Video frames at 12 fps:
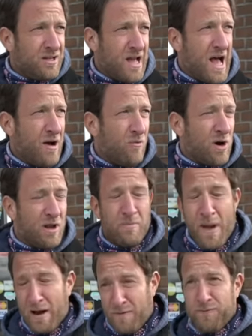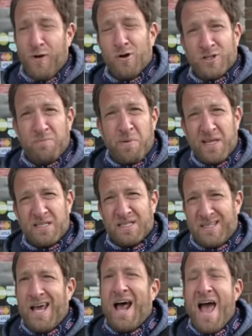One of the better frozen
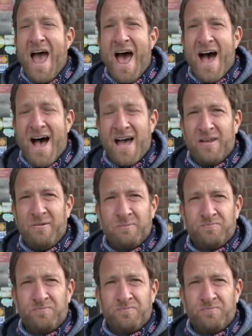pizzas that I had,